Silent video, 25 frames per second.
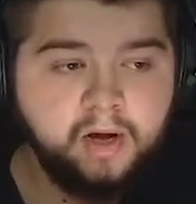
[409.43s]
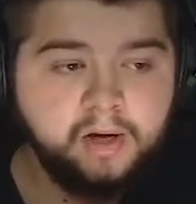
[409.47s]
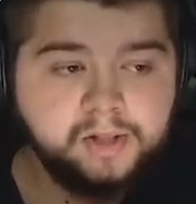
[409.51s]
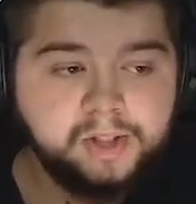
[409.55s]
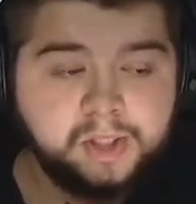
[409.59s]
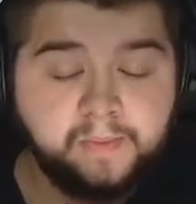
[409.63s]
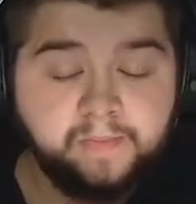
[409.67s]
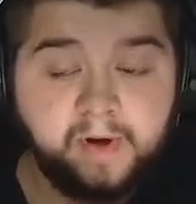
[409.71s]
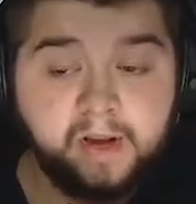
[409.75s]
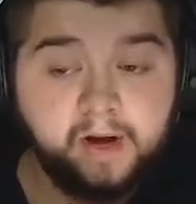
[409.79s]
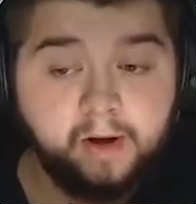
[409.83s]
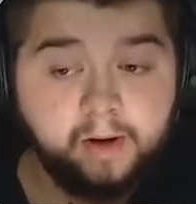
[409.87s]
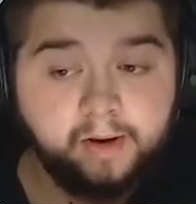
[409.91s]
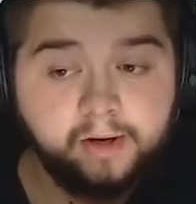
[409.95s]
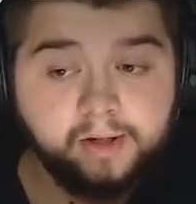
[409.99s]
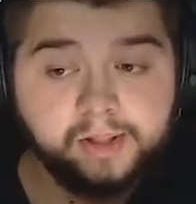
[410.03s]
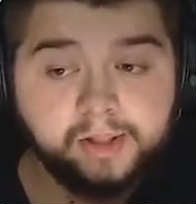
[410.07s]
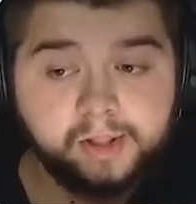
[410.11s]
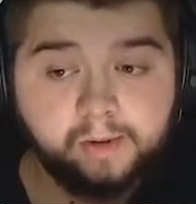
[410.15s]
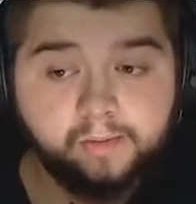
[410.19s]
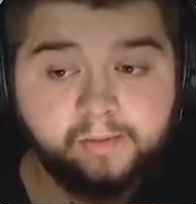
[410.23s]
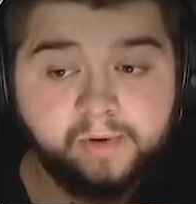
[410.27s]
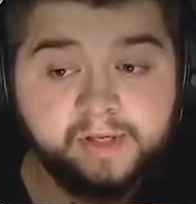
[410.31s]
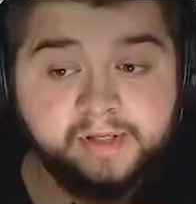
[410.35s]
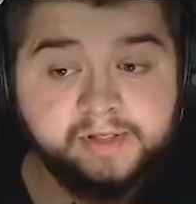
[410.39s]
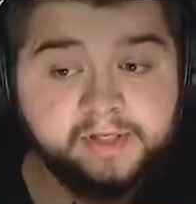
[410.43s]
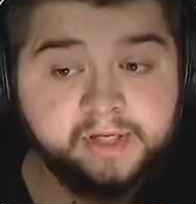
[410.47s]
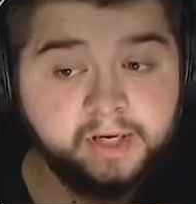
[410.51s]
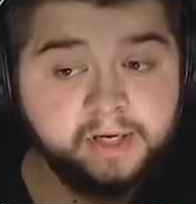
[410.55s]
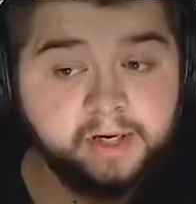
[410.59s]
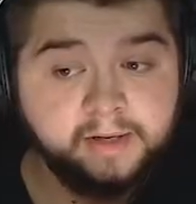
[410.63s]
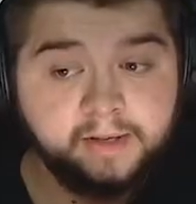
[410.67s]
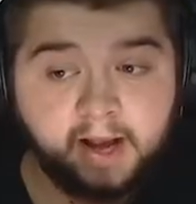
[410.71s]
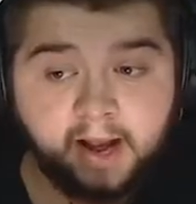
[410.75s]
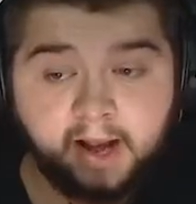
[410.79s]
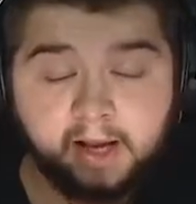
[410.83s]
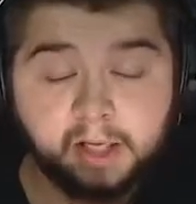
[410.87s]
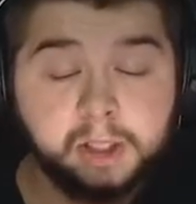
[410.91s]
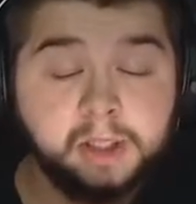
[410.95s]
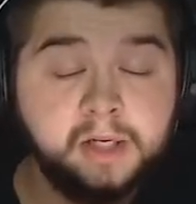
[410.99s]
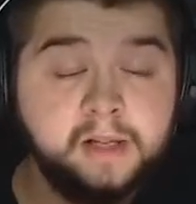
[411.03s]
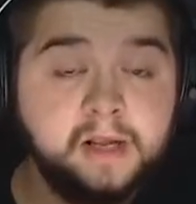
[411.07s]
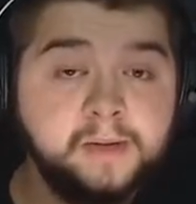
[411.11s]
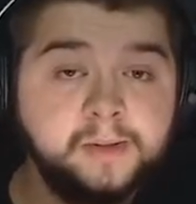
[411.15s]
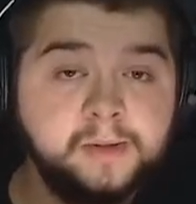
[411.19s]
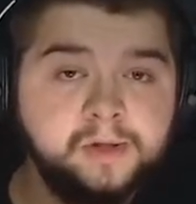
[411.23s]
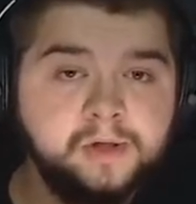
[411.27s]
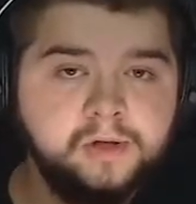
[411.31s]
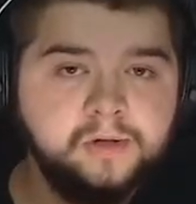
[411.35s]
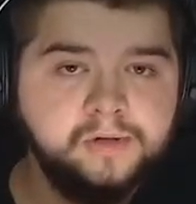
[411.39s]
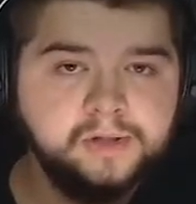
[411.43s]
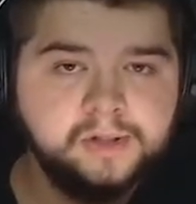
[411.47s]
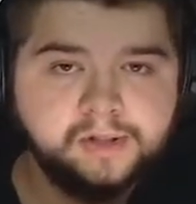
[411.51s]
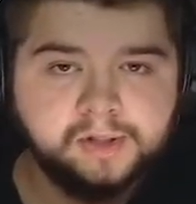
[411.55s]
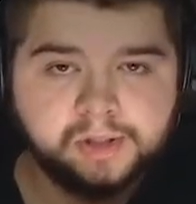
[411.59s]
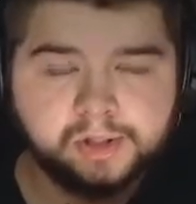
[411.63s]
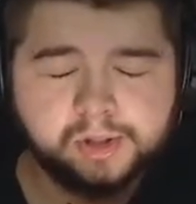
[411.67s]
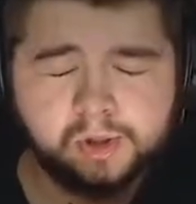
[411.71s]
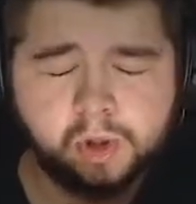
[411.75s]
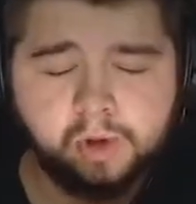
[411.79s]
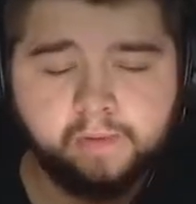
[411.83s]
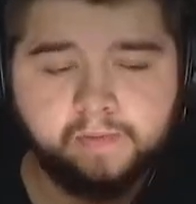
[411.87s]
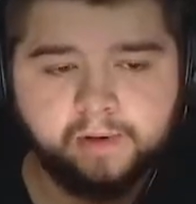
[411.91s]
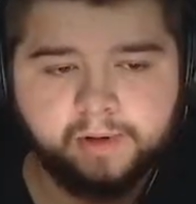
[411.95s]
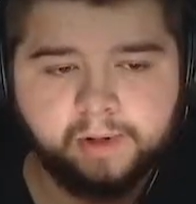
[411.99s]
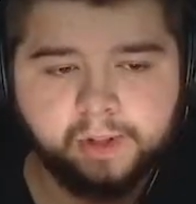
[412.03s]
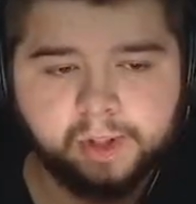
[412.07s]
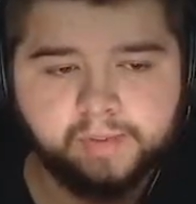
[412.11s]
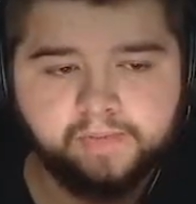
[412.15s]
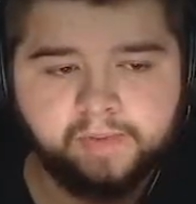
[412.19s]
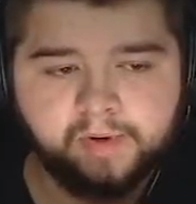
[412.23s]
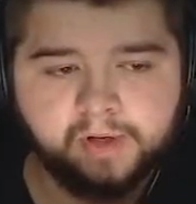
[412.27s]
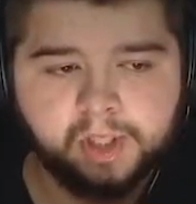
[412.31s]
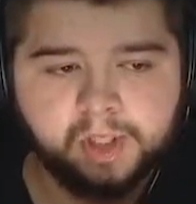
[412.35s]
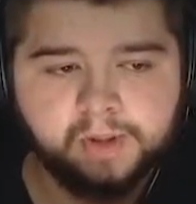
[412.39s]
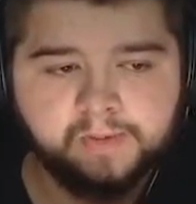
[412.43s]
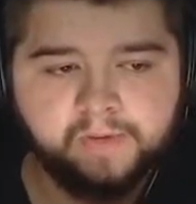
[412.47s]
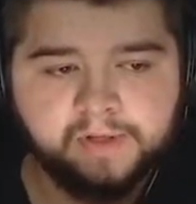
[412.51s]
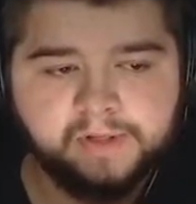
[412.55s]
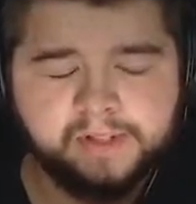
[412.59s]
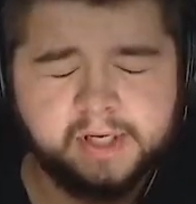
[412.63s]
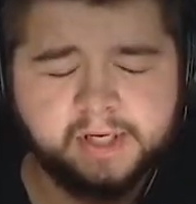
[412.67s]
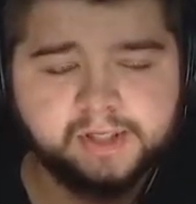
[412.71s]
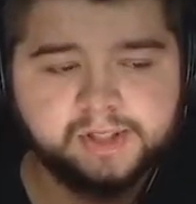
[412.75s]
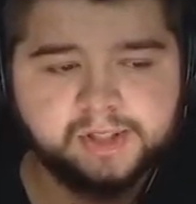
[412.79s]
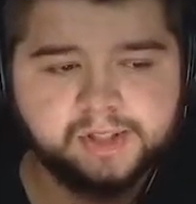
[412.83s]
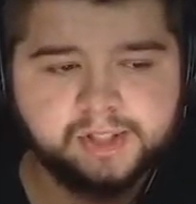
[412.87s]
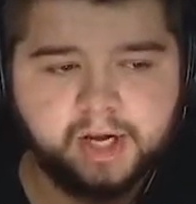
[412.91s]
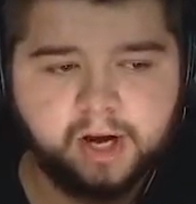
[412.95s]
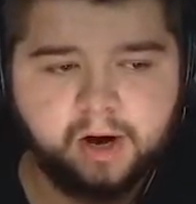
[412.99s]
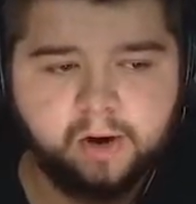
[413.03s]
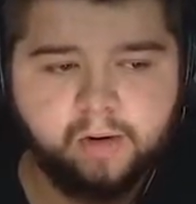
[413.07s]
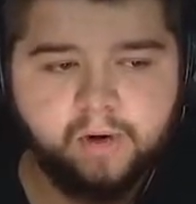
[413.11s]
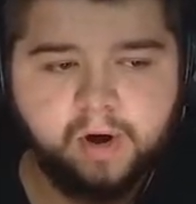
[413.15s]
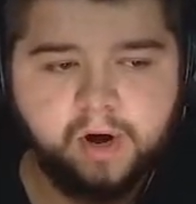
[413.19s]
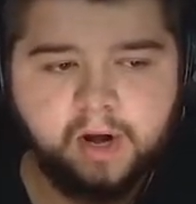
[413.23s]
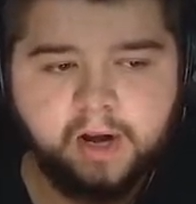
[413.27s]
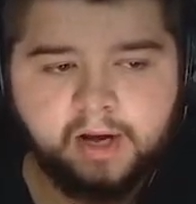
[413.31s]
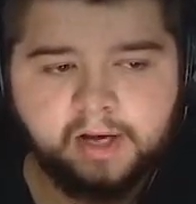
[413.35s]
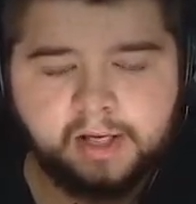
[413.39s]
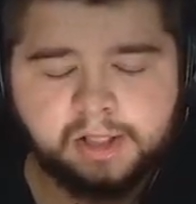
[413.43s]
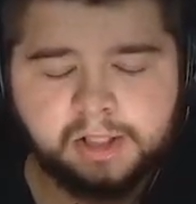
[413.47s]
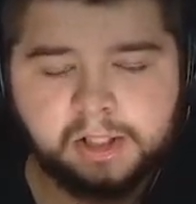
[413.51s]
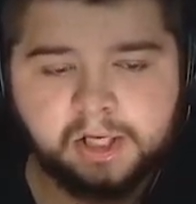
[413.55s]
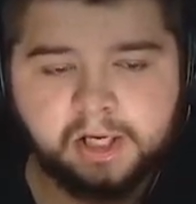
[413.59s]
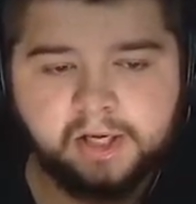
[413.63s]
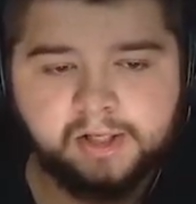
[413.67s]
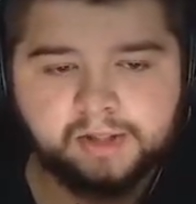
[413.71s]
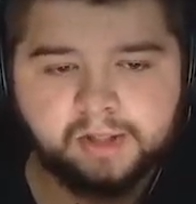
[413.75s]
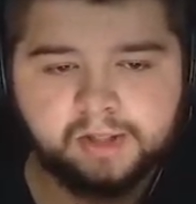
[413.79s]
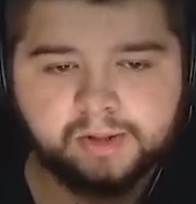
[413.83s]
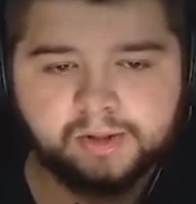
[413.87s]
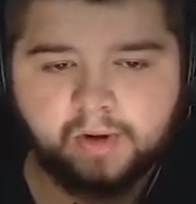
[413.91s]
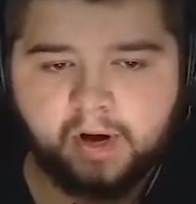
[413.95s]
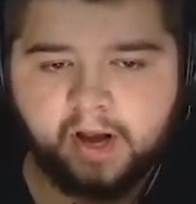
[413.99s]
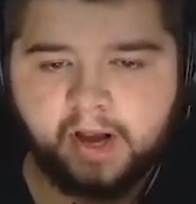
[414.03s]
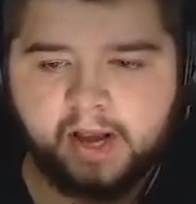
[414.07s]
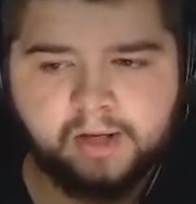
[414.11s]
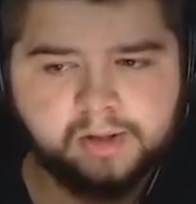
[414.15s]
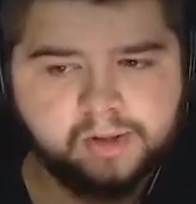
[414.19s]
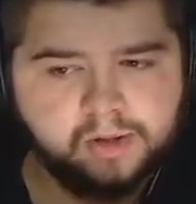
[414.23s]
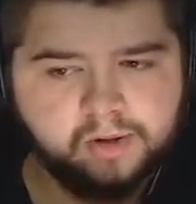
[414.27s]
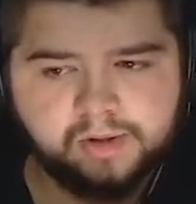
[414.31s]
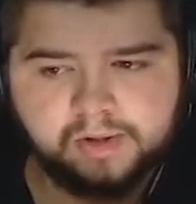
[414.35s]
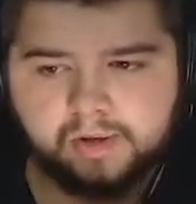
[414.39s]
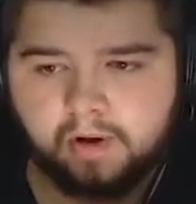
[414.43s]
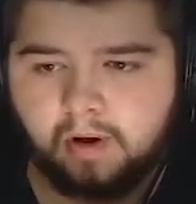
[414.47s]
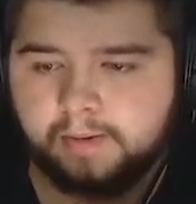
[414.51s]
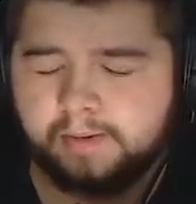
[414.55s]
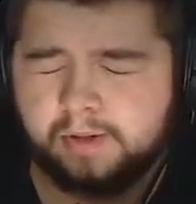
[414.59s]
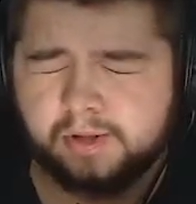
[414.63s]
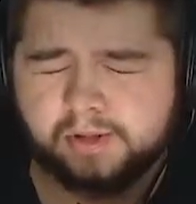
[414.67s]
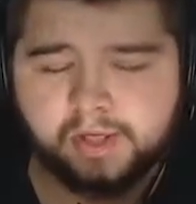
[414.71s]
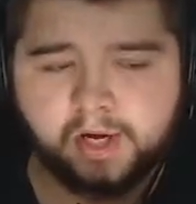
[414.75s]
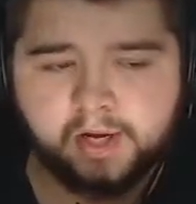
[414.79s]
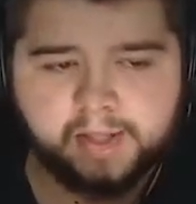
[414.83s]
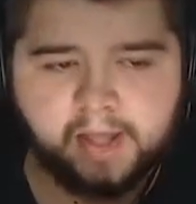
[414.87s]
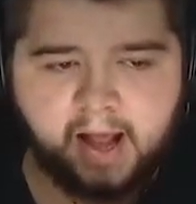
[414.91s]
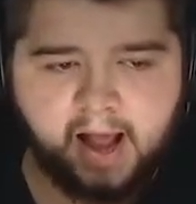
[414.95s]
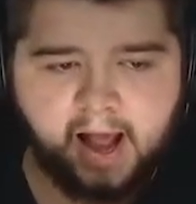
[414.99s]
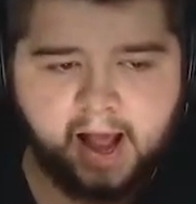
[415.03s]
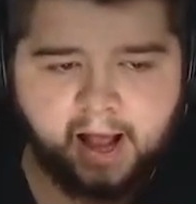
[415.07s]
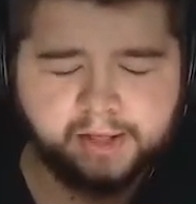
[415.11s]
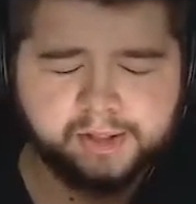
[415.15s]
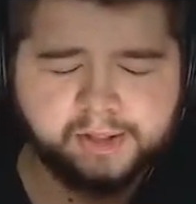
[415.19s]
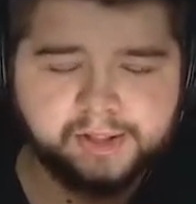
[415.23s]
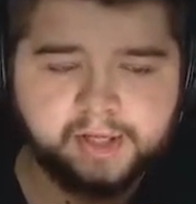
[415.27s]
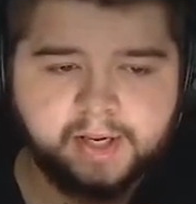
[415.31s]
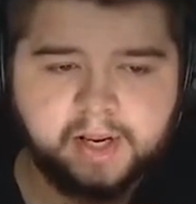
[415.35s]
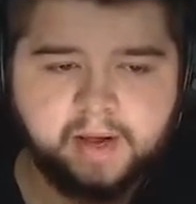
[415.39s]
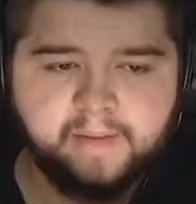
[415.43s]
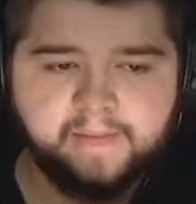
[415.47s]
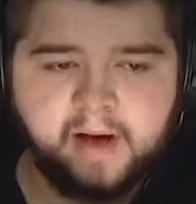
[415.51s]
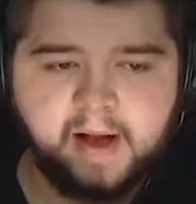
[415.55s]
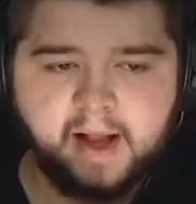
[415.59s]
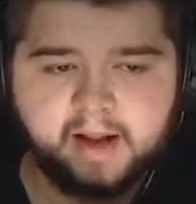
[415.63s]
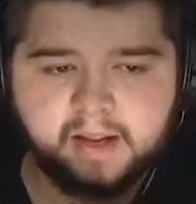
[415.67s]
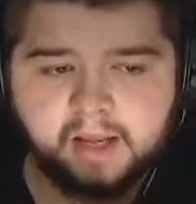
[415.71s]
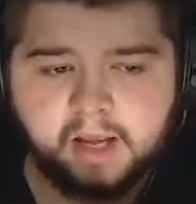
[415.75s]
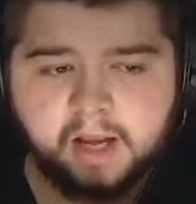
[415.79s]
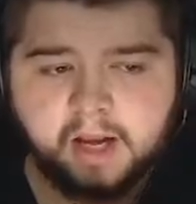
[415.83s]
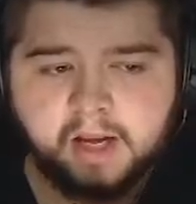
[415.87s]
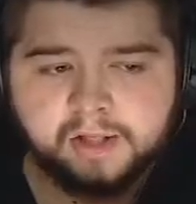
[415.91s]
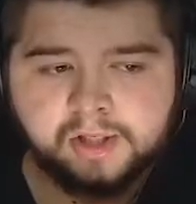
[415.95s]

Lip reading: to be honest, we didn't actually even use installments because we did sell Jesus or Jesus, however you say that, at centre-back,